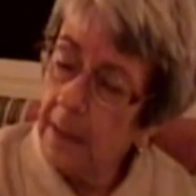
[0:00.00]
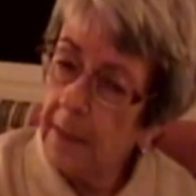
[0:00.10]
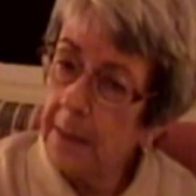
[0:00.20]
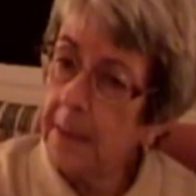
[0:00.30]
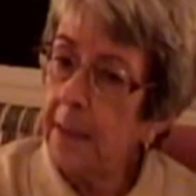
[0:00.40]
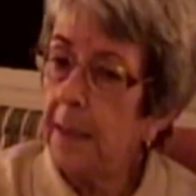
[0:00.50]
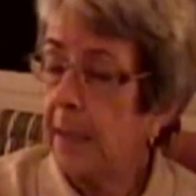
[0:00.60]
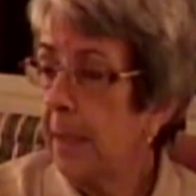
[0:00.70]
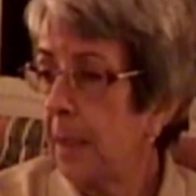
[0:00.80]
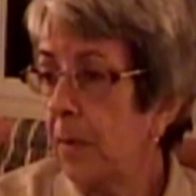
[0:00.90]
Douglas there.
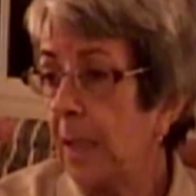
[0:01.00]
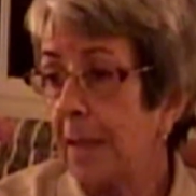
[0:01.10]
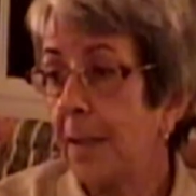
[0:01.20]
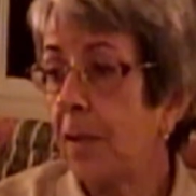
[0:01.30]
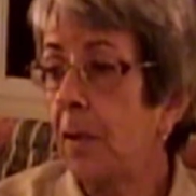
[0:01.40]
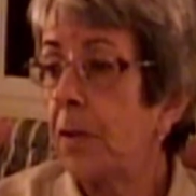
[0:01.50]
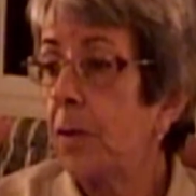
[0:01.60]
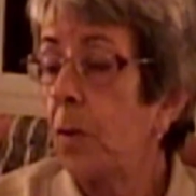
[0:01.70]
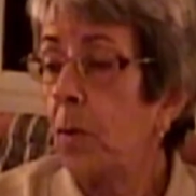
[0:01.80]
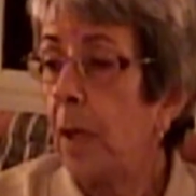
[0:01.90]
That's how Douglas got to
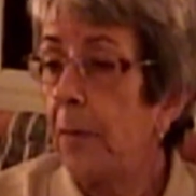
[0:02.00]
go.